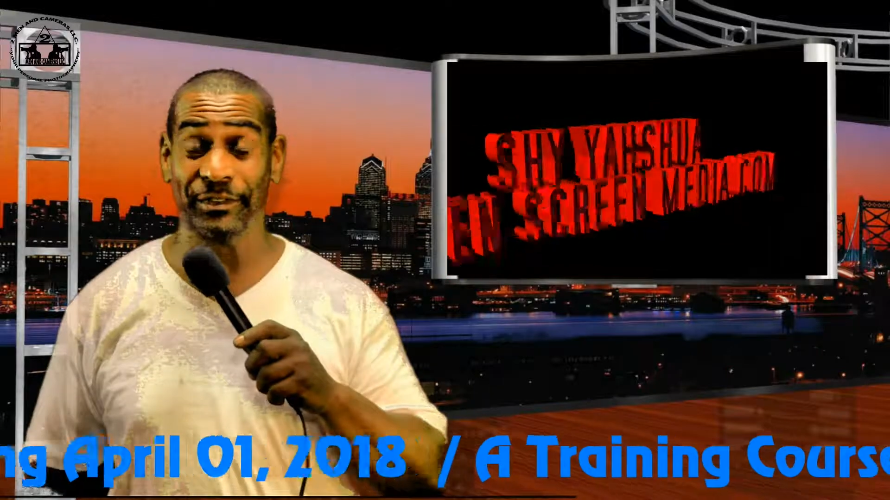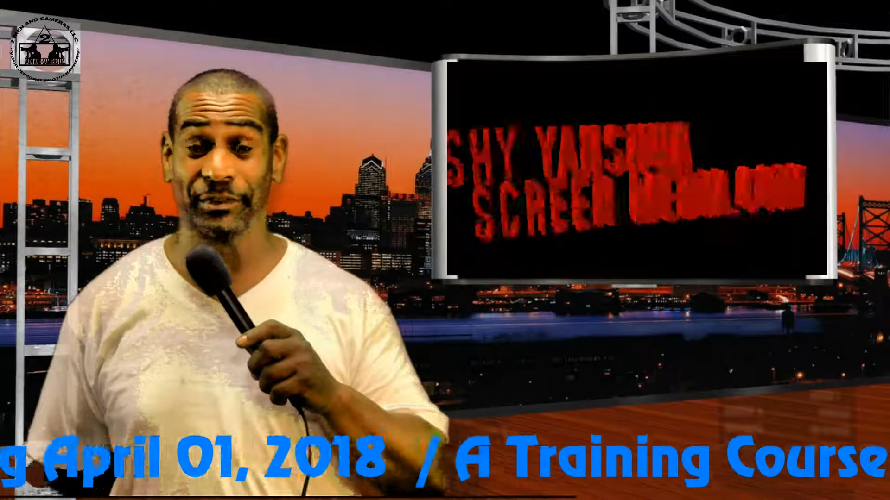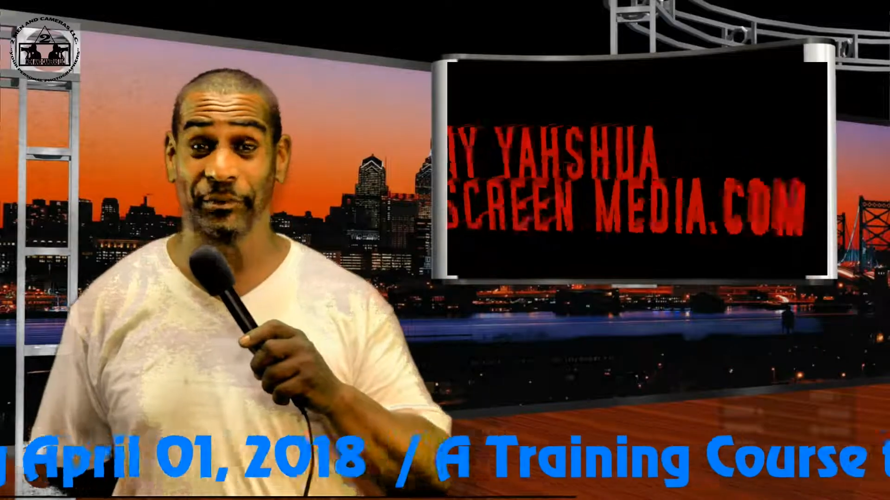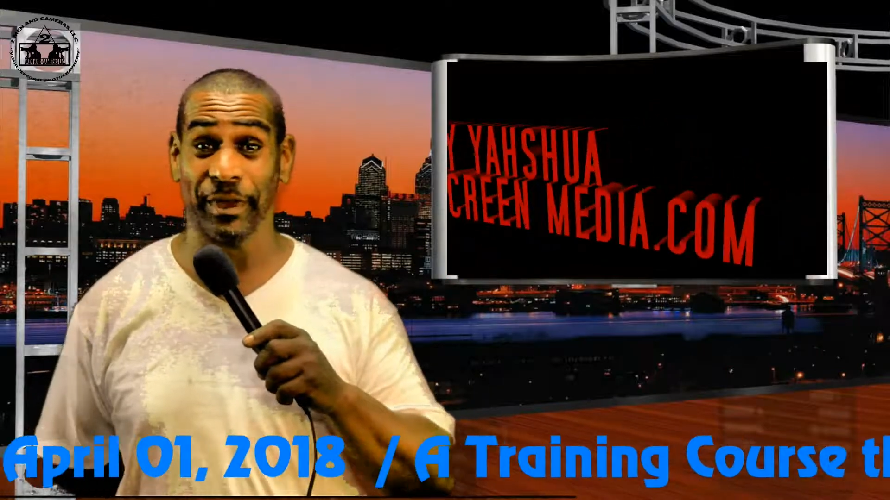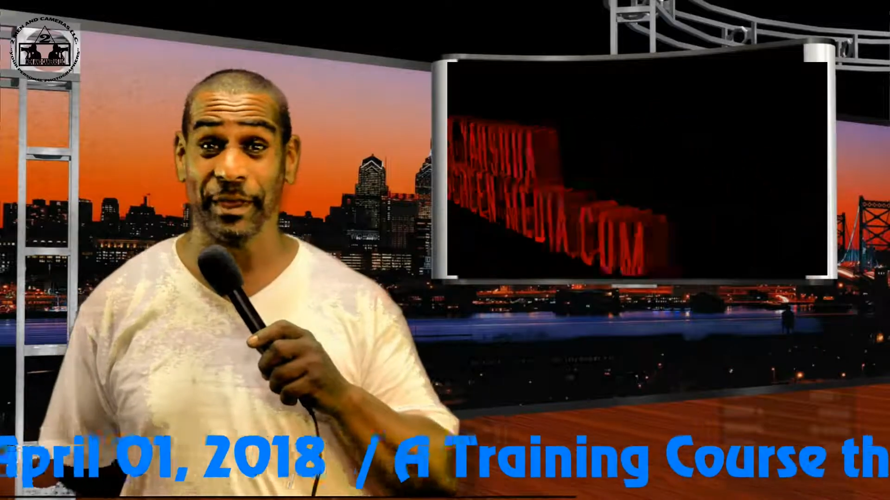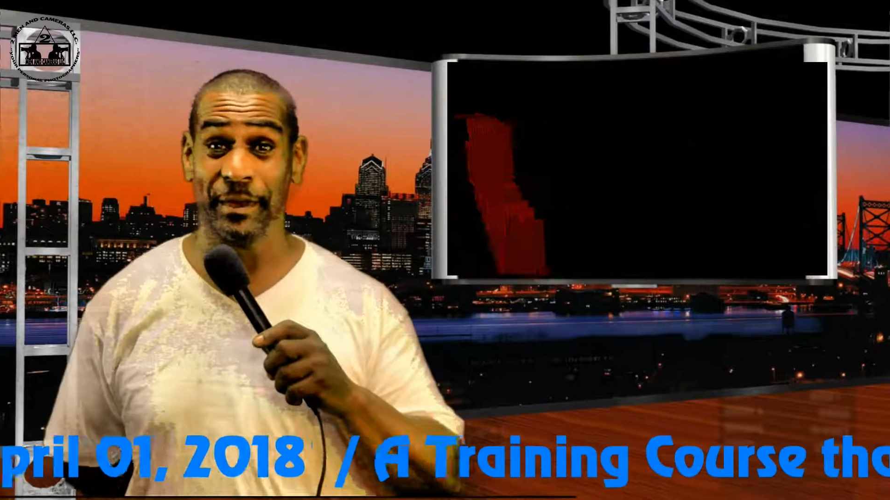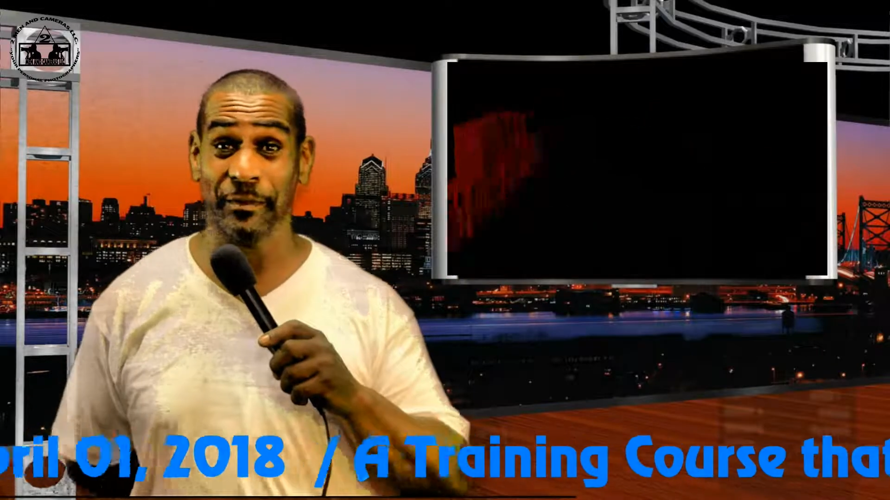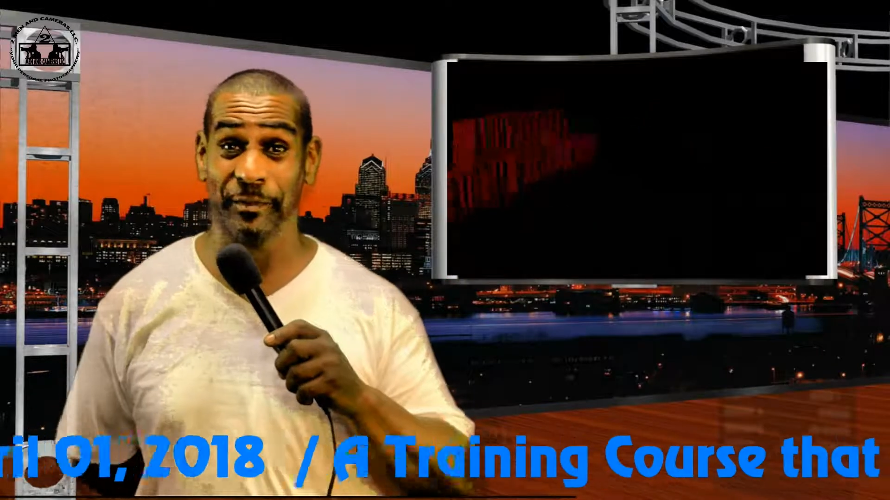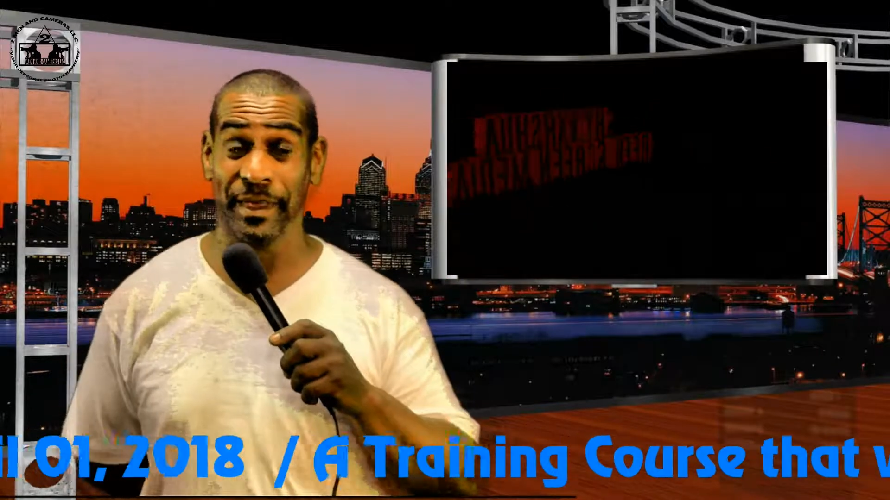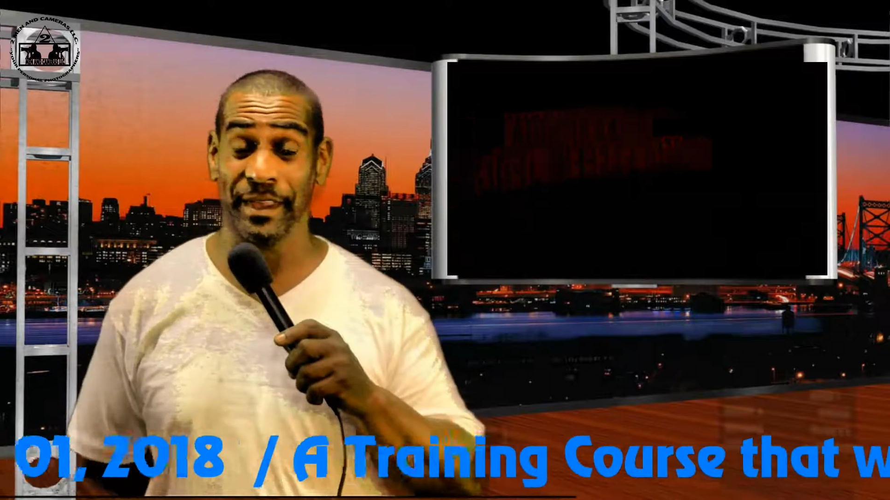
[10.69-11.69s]

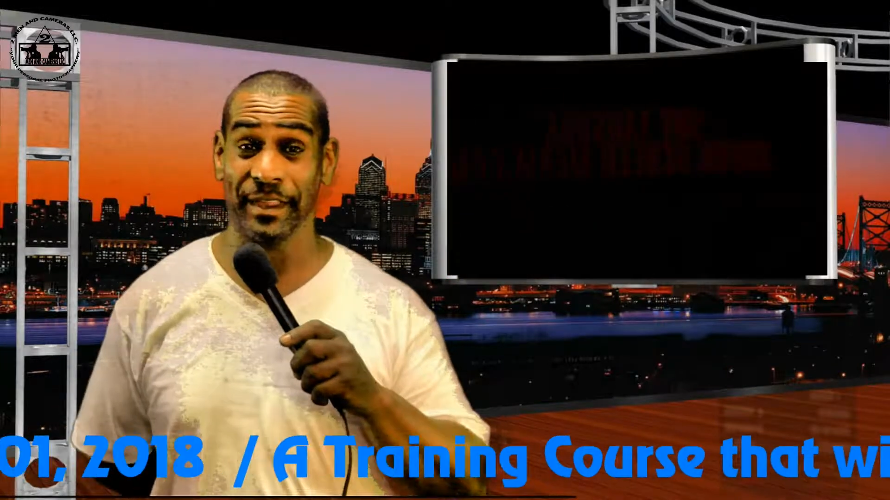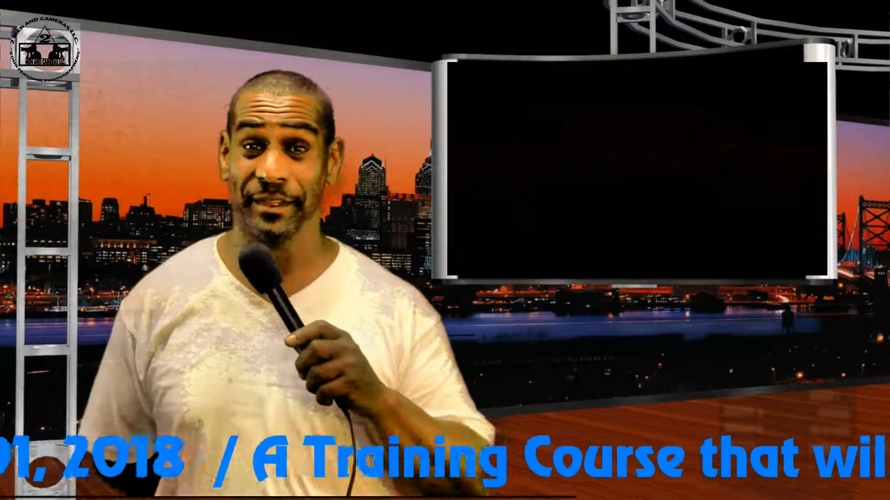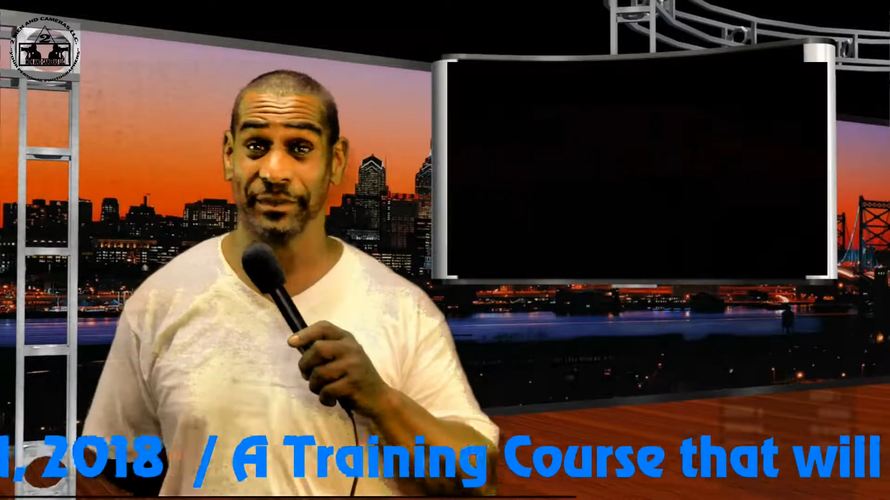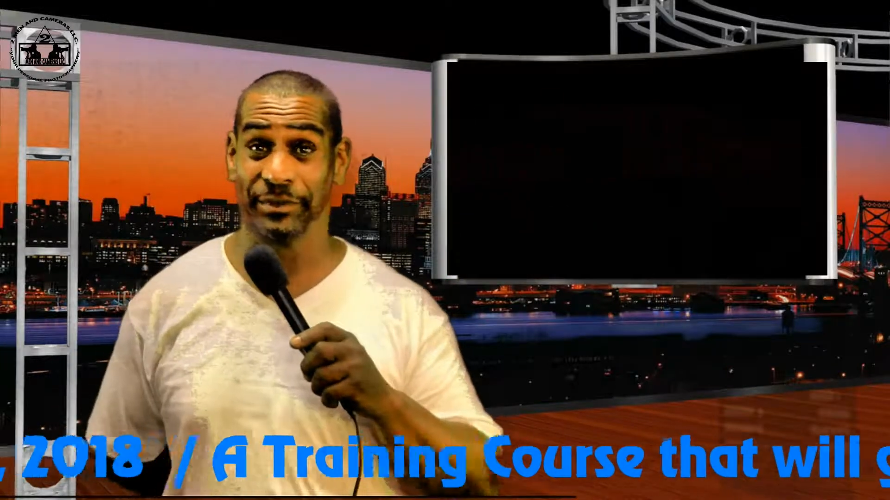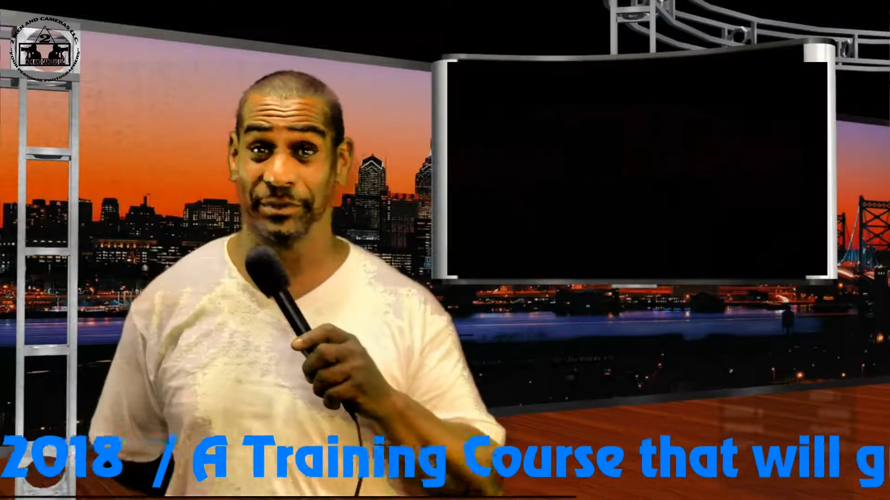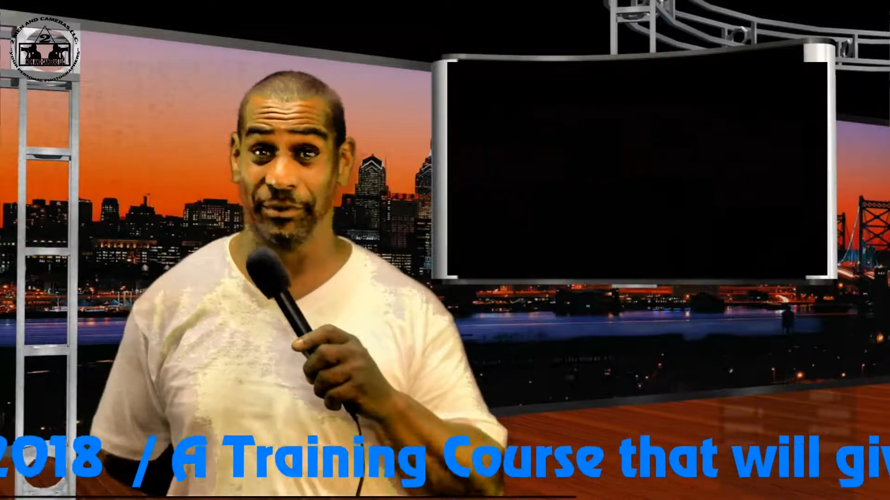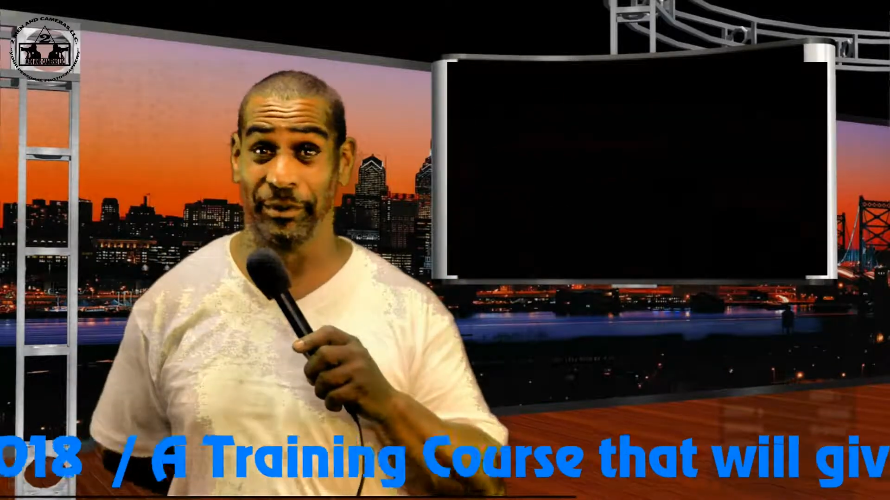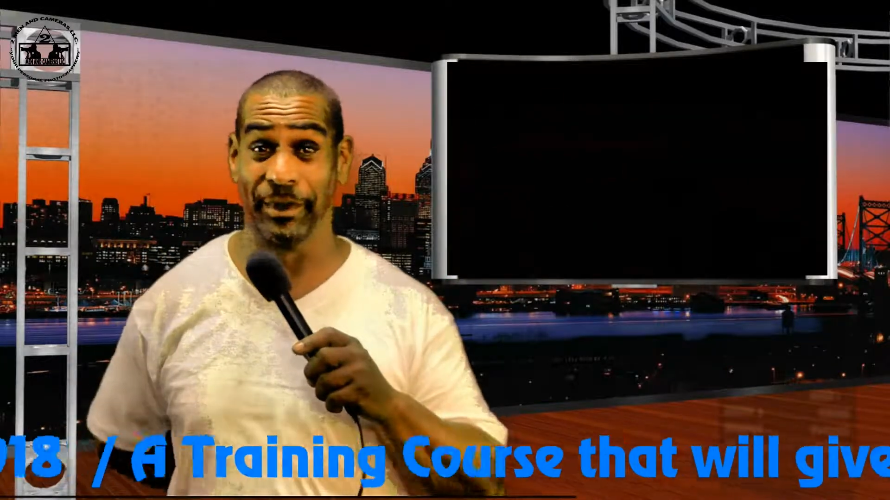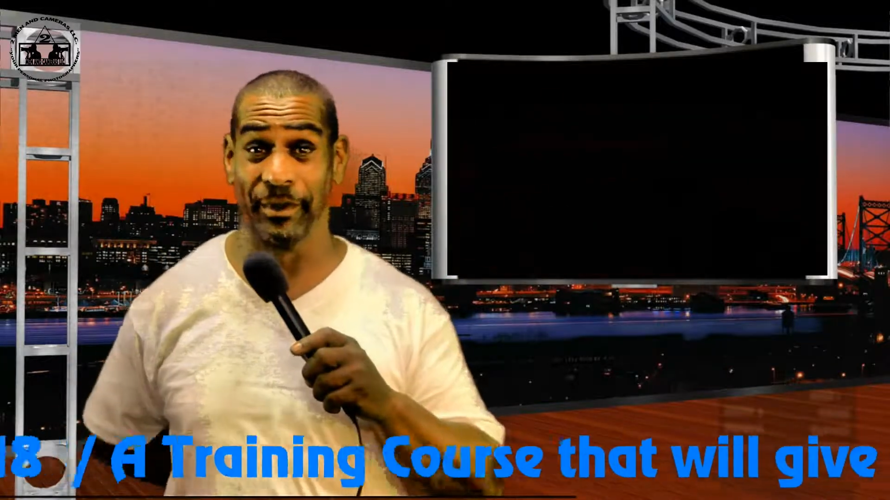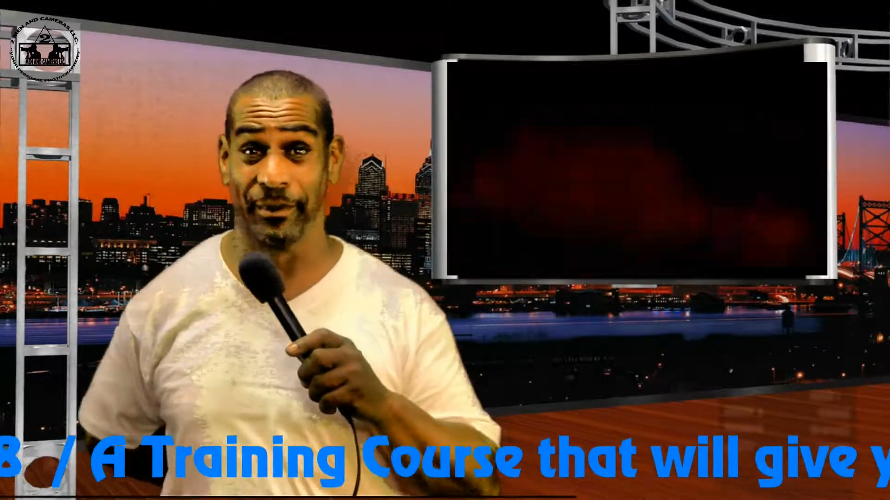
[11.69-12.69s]
Screen Media
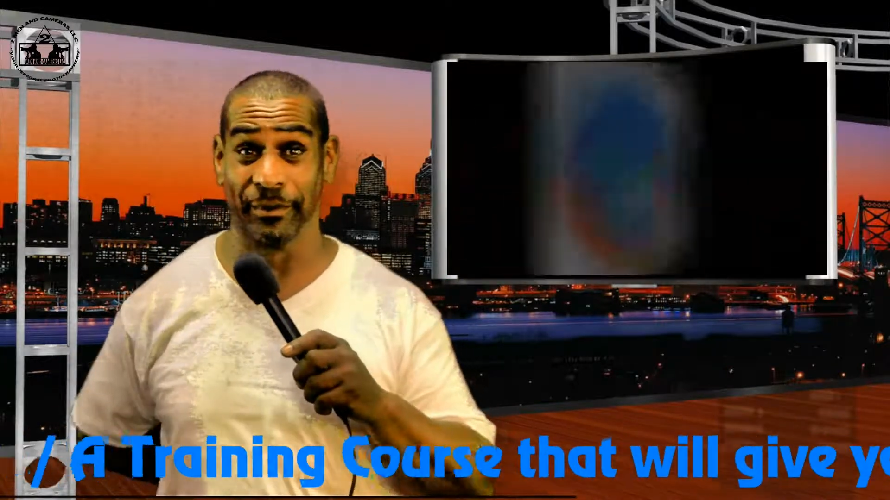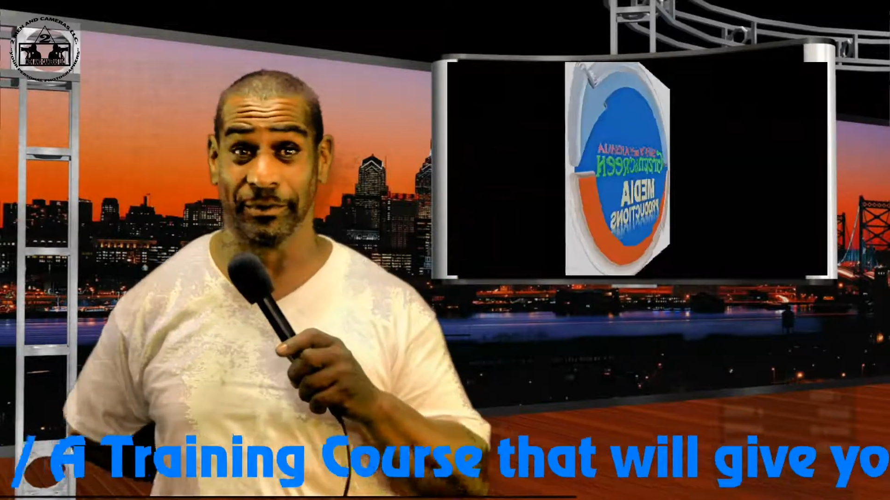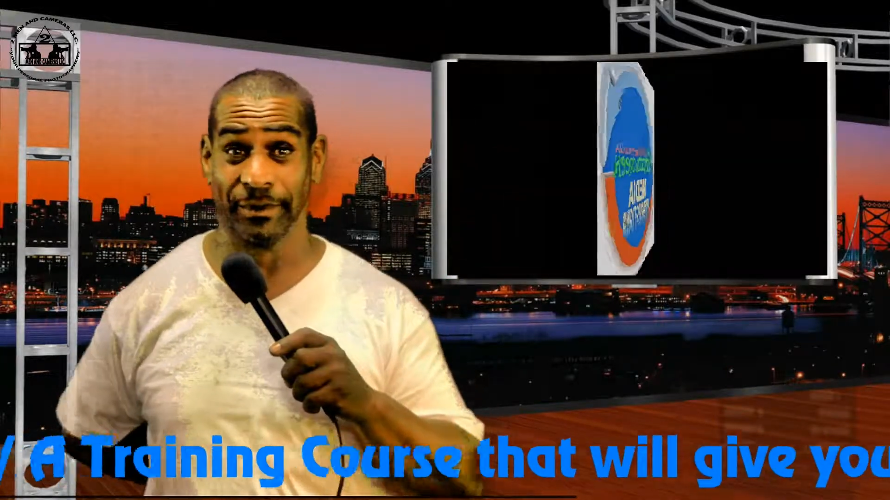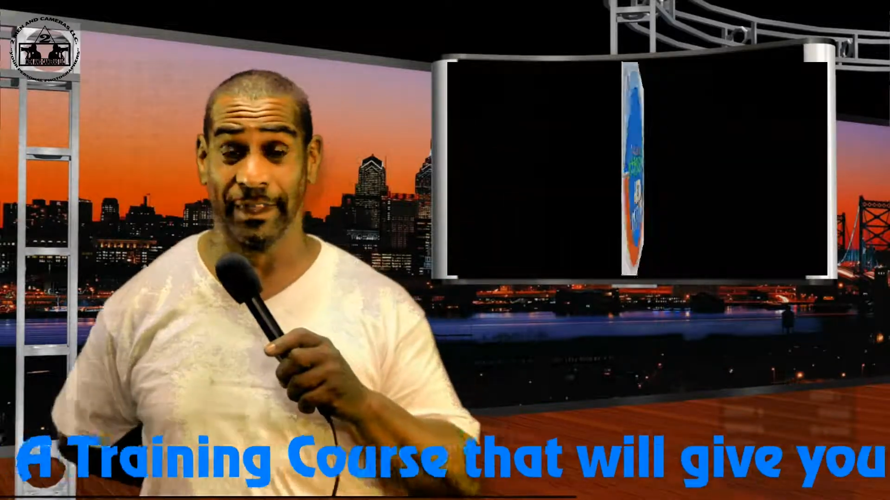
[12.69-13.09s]
Studios.